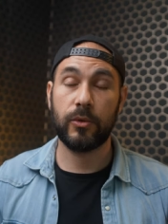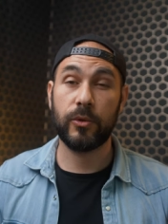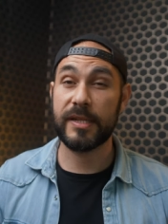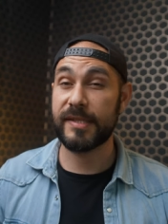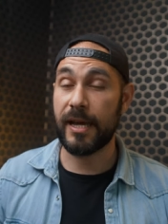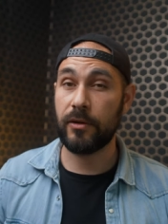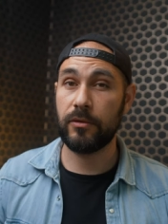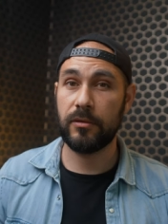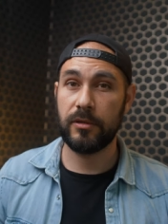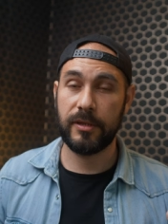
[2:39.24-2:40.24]

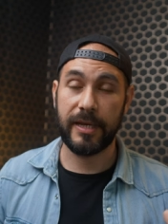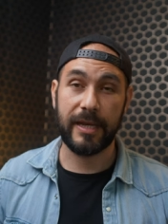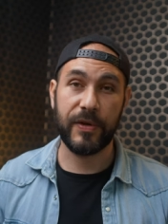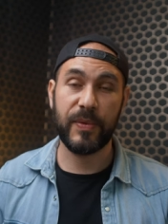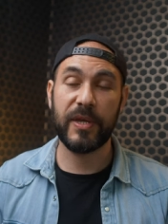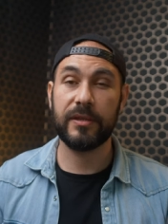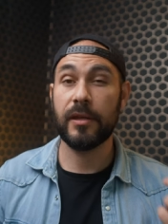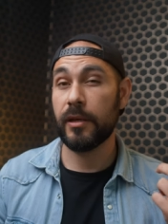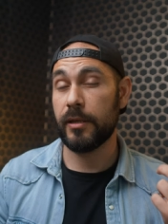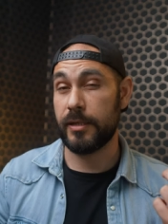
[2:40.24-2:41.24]
Curaçao, in the Caribbean,
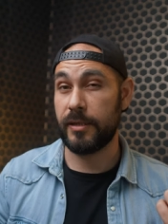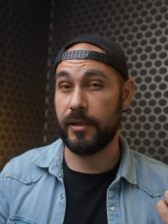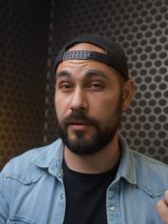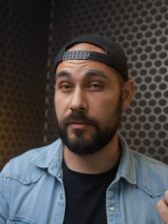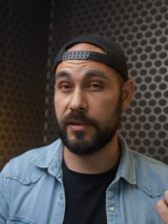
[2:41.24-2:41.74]
in